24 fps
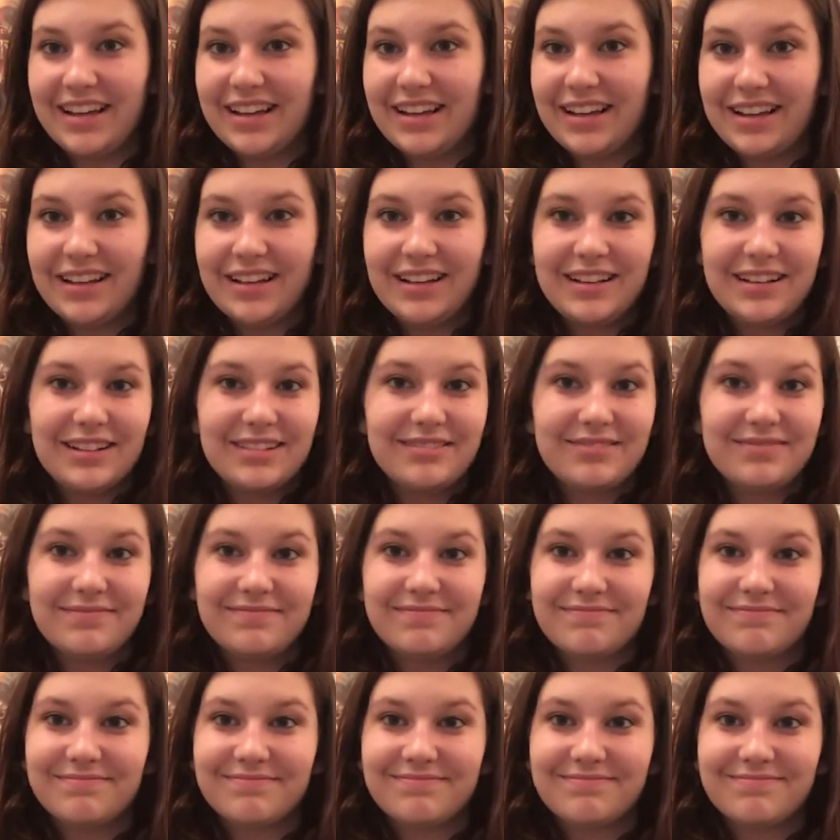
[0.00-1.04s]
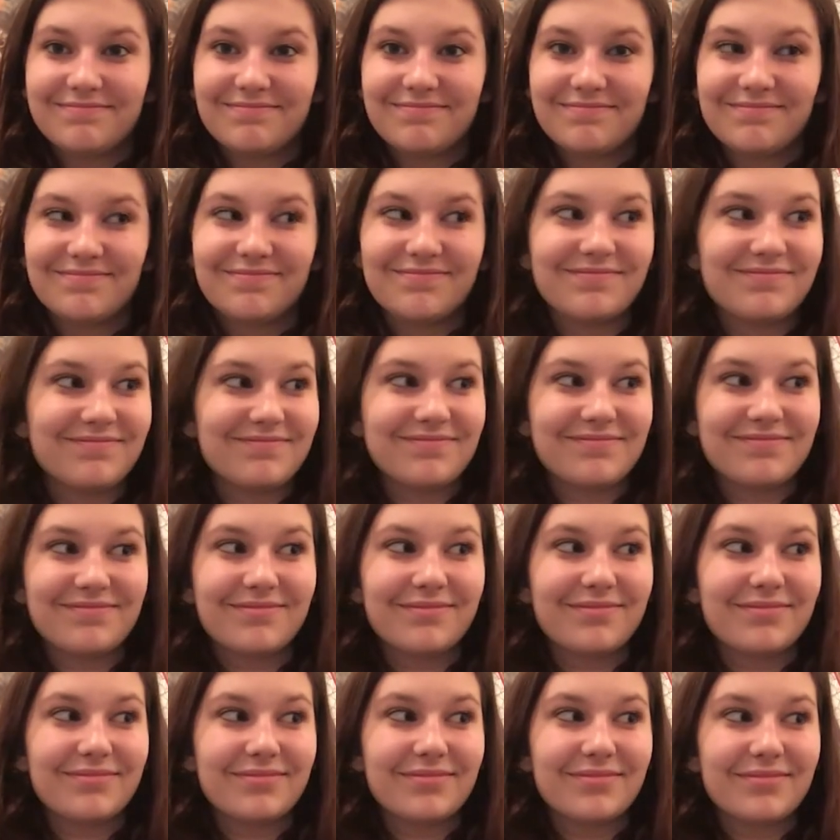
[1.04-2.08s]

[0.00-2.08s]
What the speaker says: (silence)